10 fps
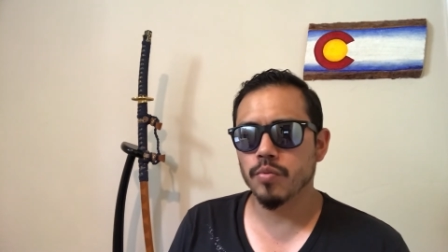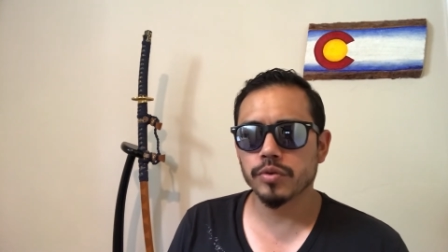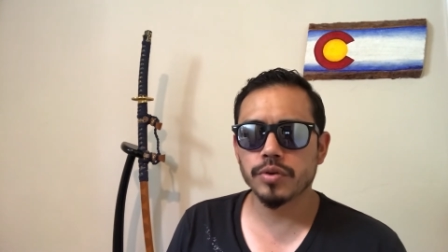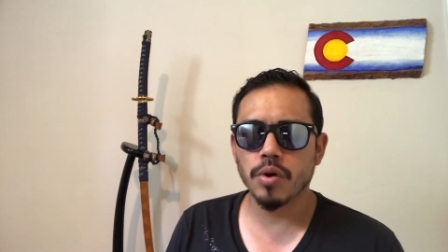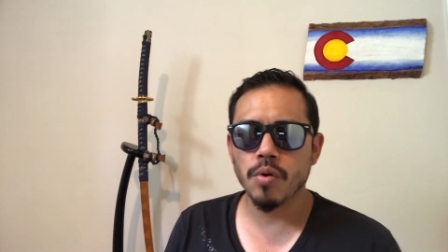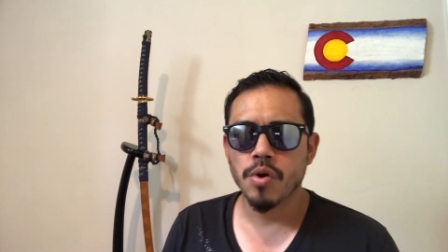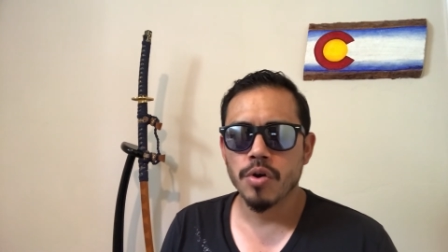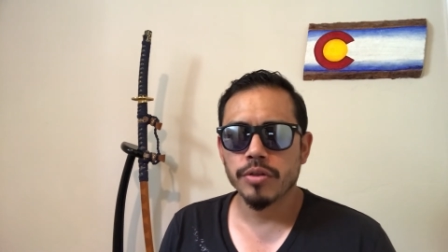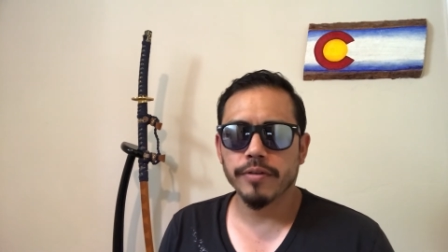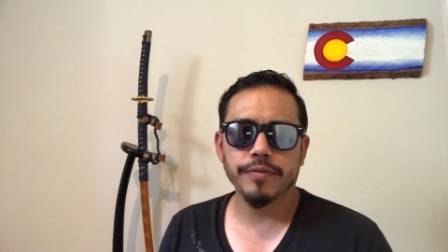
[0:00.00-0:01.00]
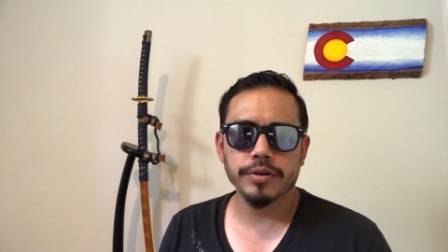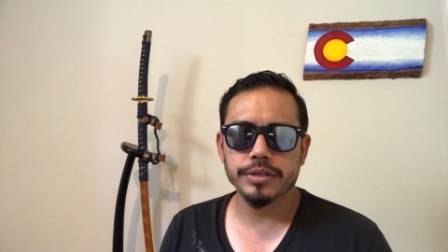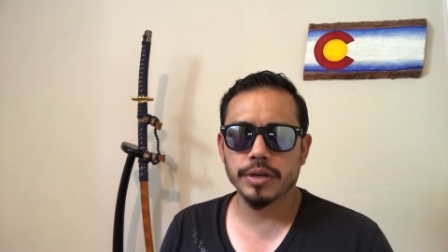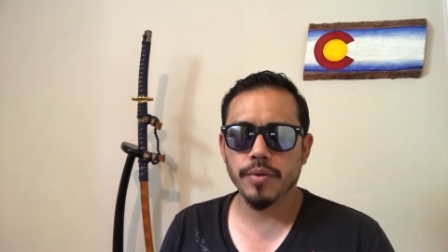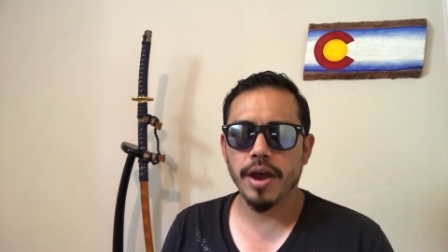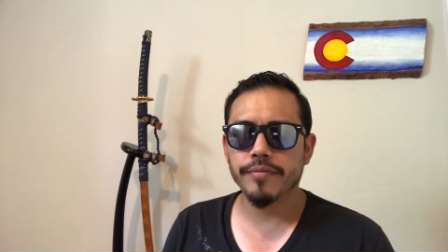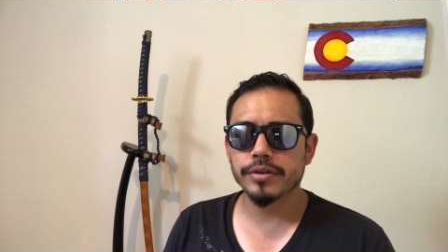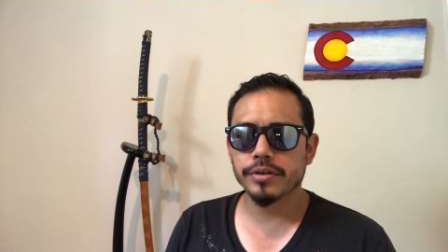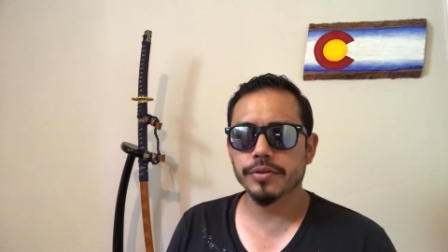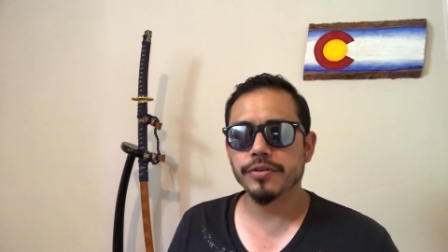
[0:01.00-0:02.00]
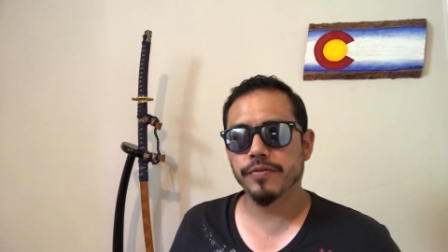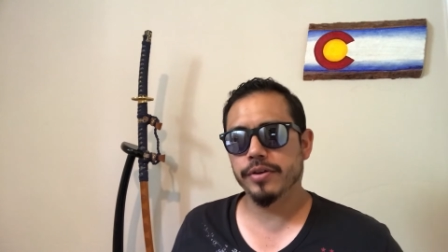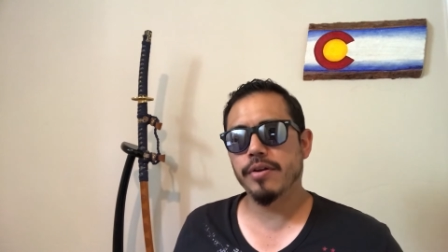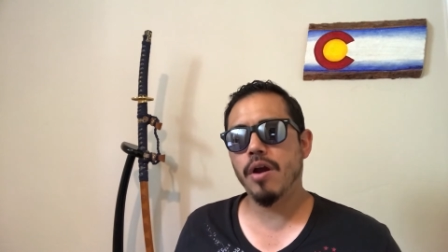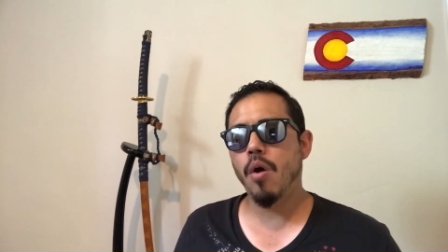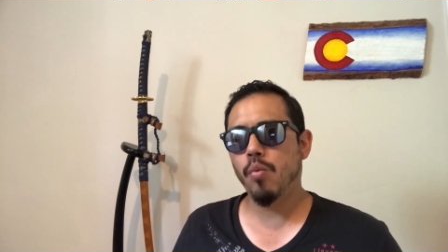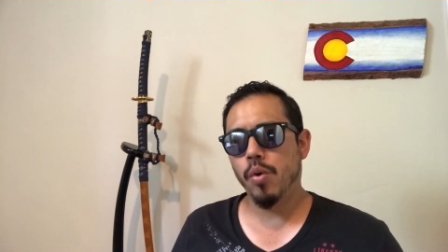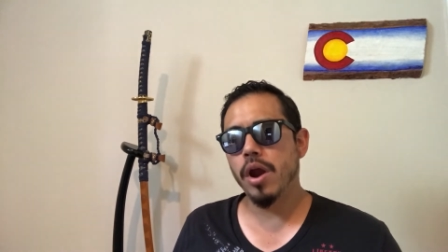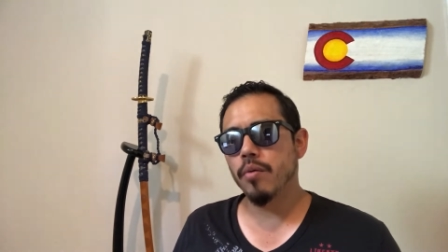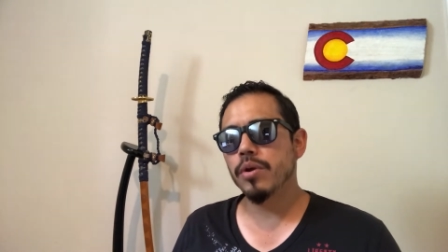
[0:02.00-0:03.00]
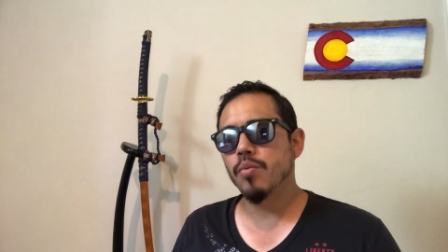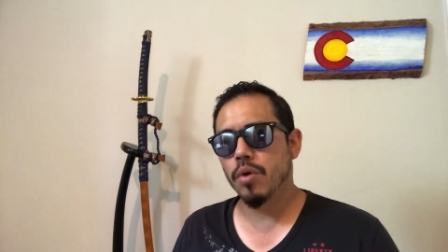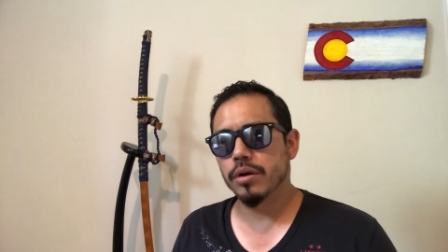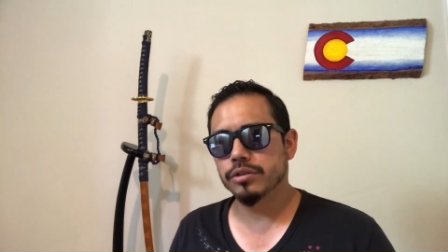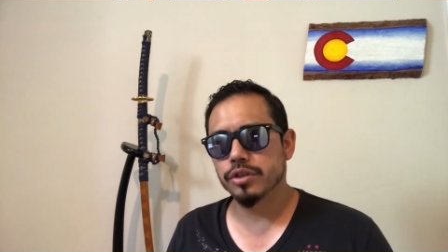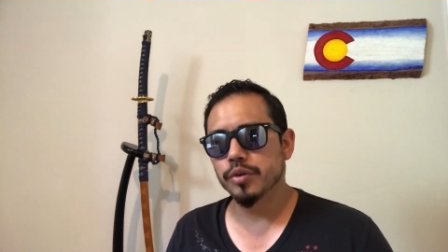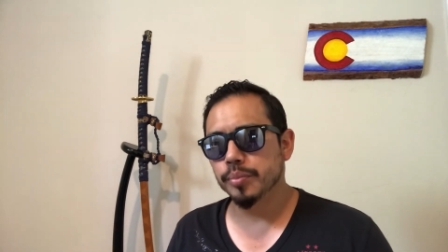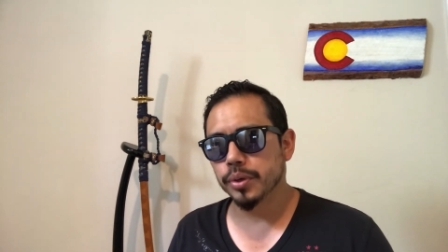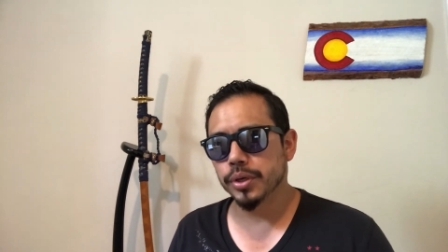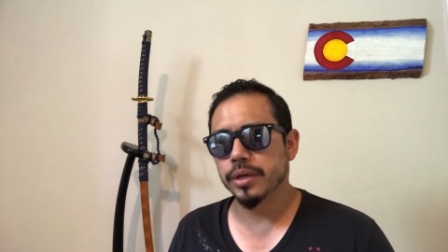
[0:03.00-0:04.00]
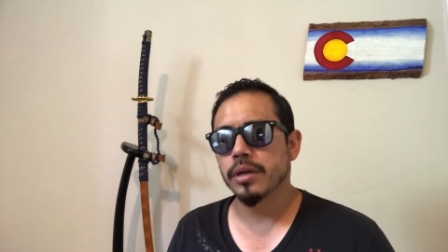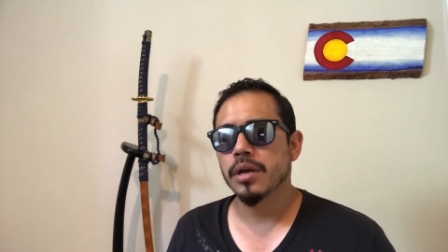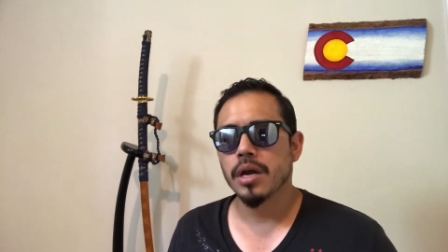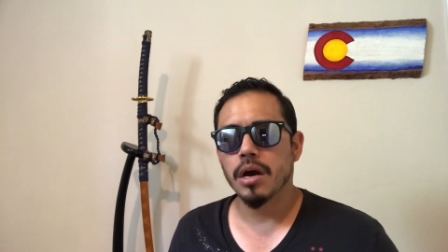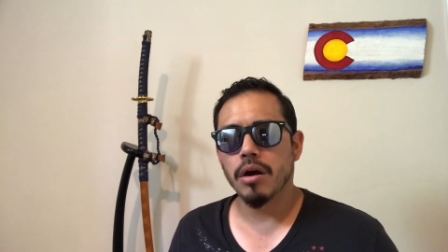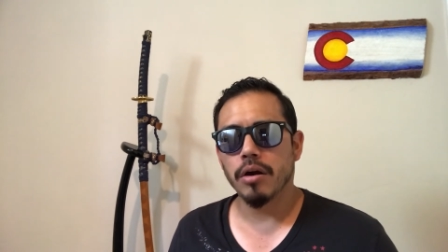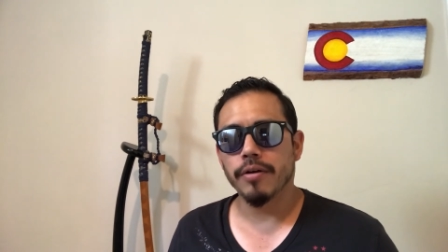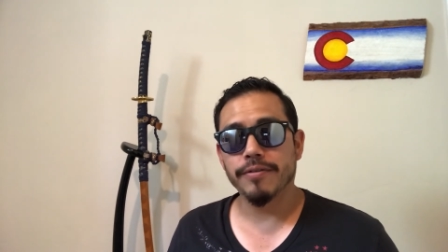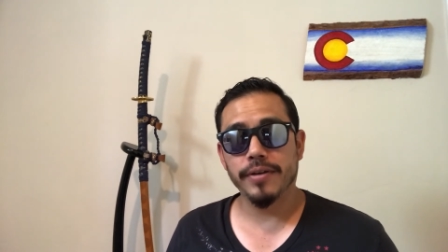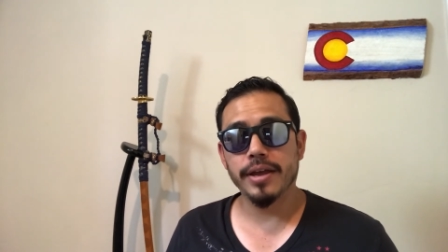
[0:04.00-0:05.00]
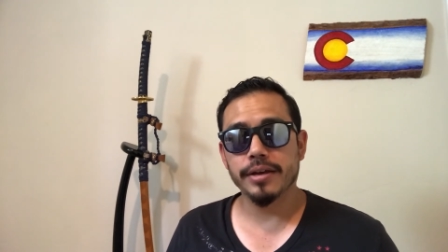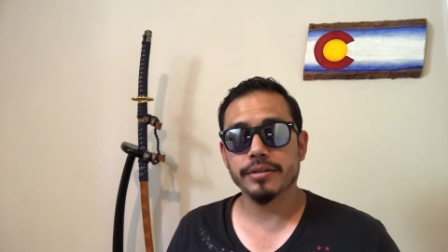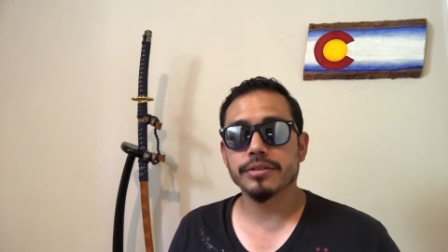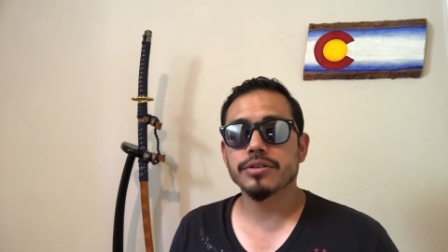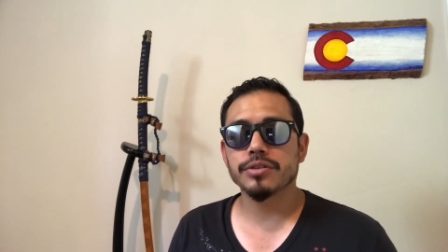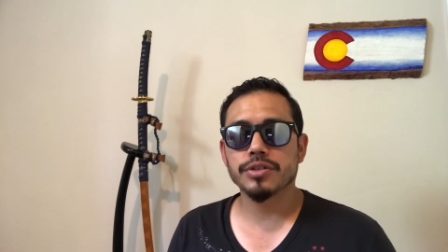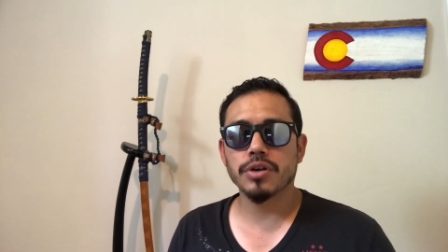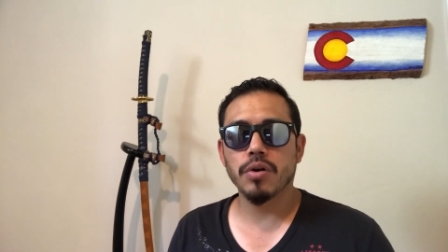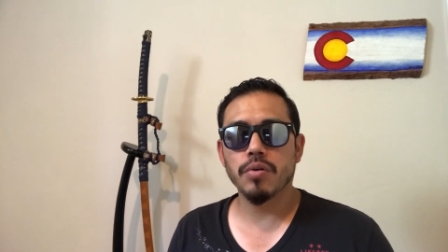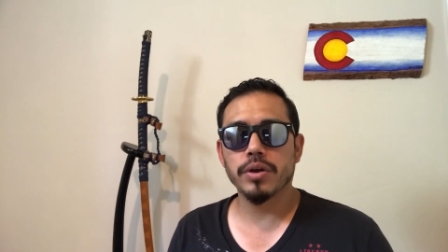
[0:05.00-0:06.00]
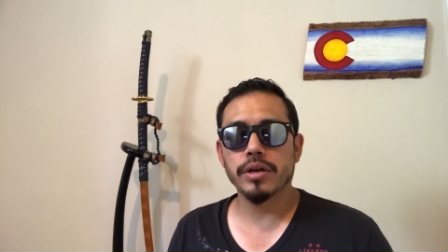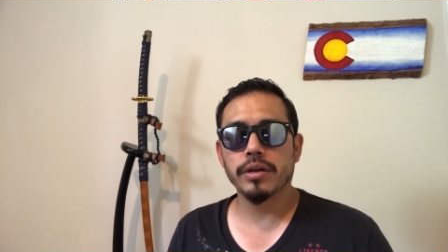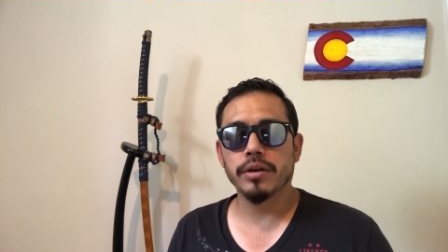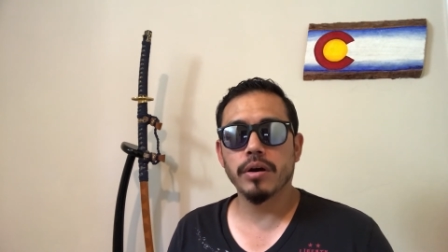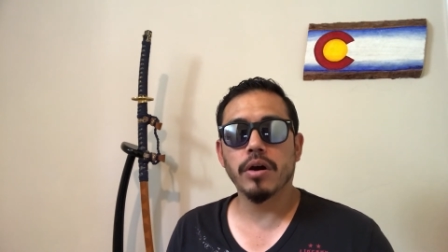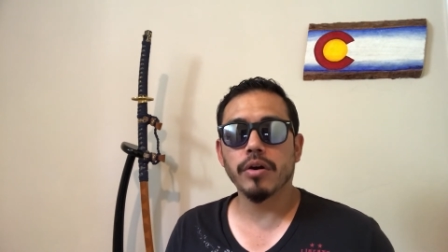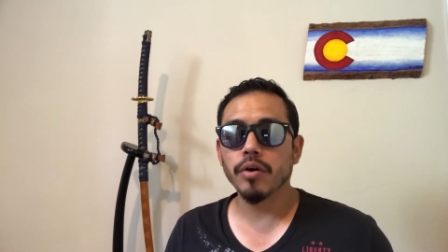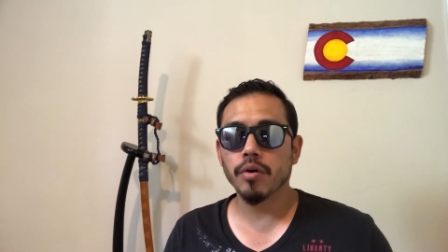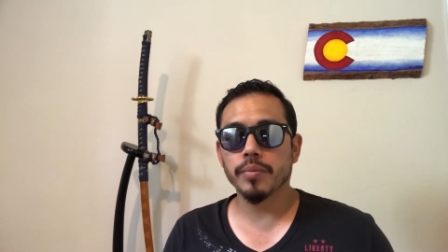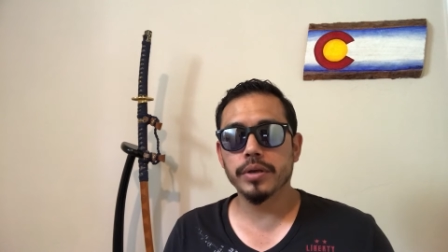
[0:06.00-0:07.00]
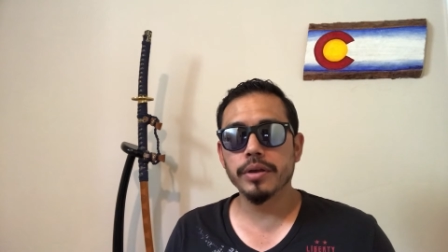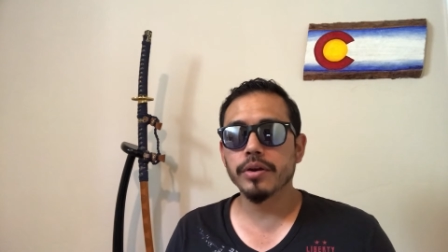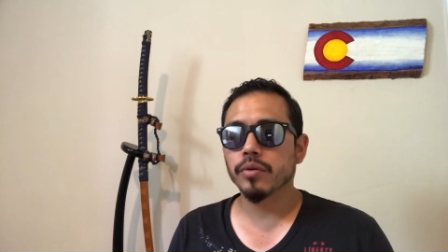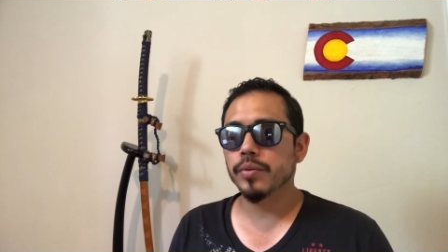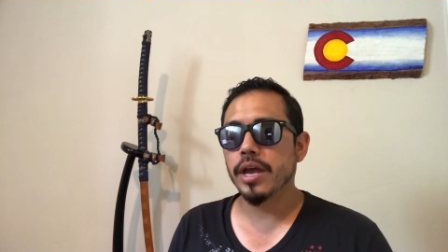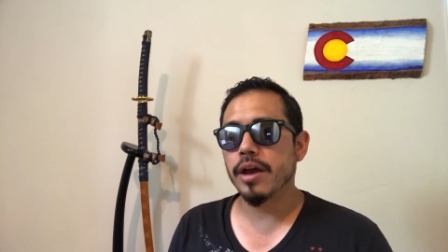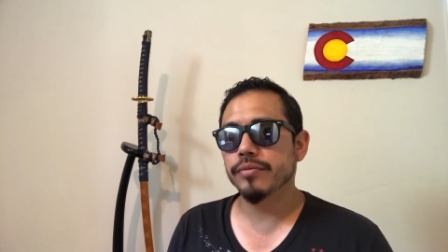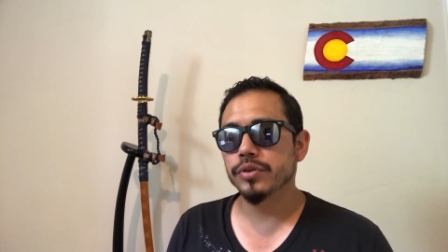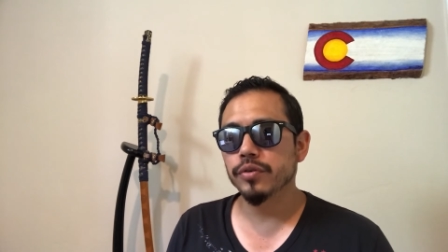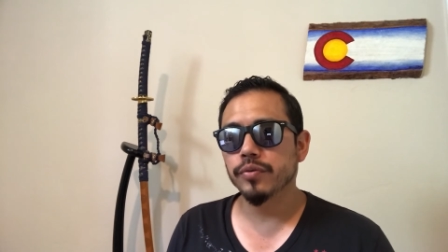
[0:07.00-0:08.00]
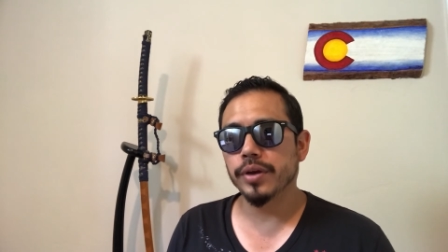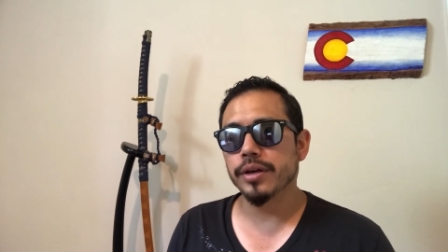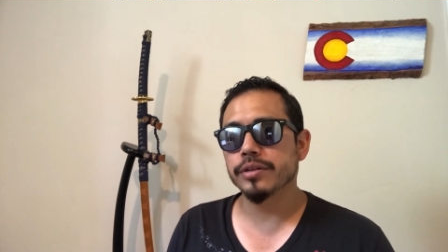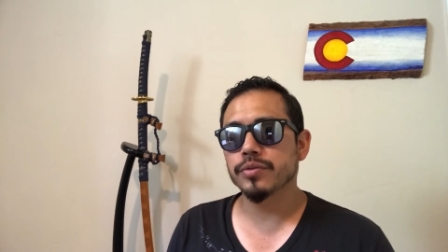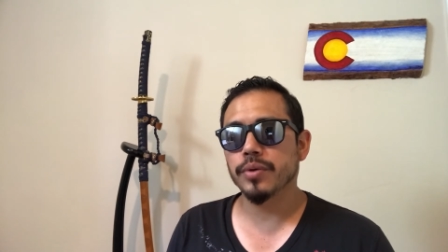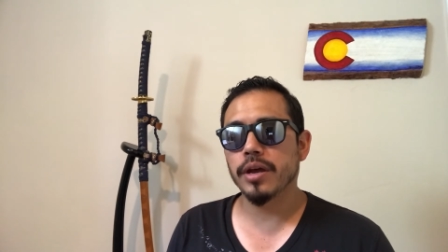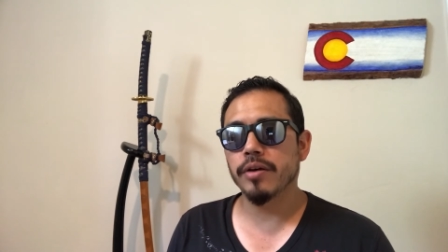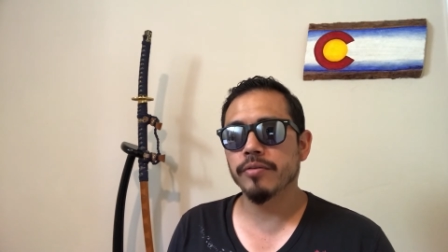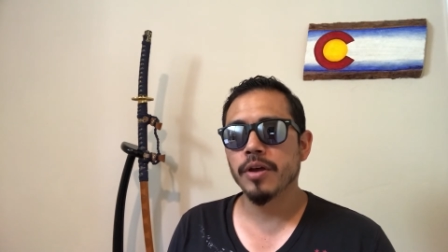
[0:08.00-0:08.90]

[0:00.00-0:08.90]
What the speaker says: So the first thing we have to do is figure out where we want to put our fans. So in our home here, we have two fans. We have